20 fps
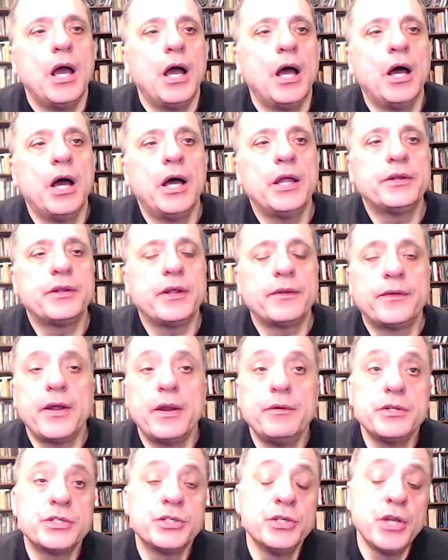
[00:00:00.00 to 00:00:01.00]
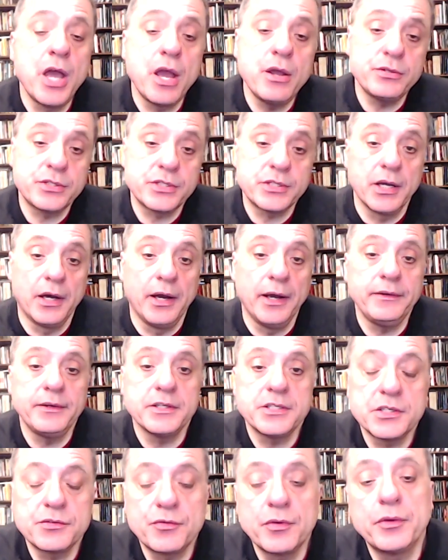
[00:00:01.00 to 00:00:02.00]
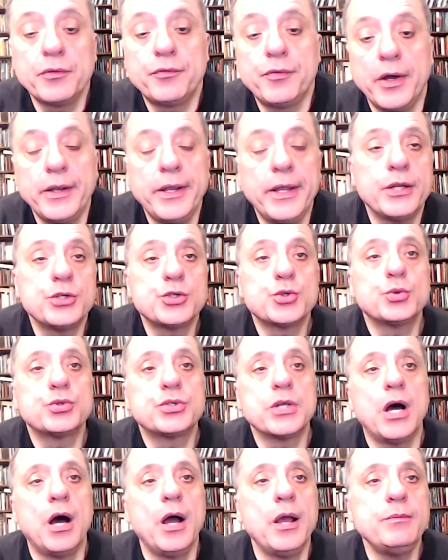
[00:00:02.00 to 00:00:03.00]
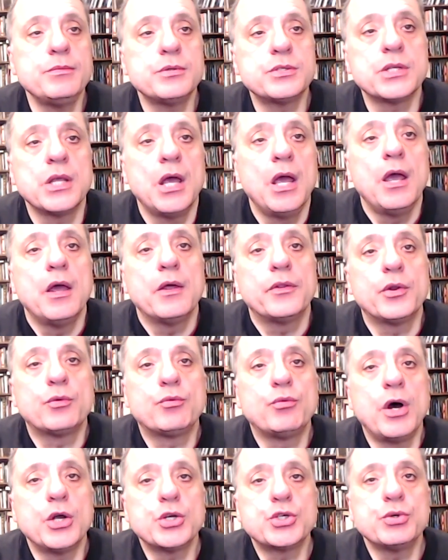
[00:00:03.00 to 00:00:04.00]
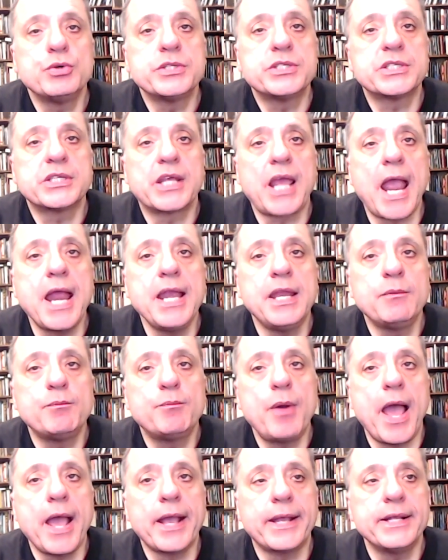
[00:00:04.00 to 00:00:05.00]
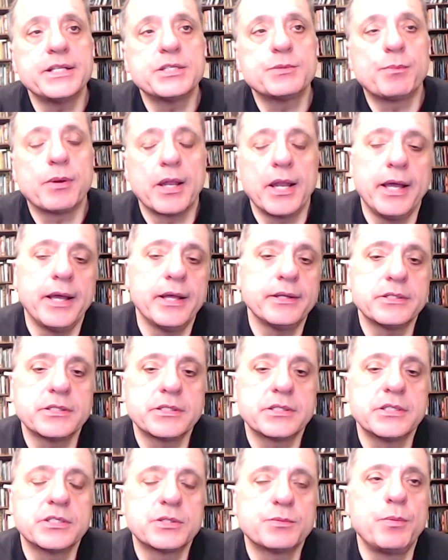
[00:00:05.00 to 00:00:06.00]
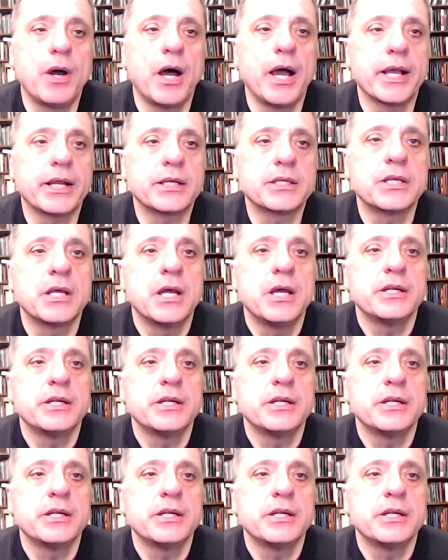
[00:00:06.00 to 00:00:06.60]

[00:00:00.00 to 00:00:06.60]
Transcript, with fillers: And there is no sign, this is from the Financial Times, that Russia is scaling back its plans despite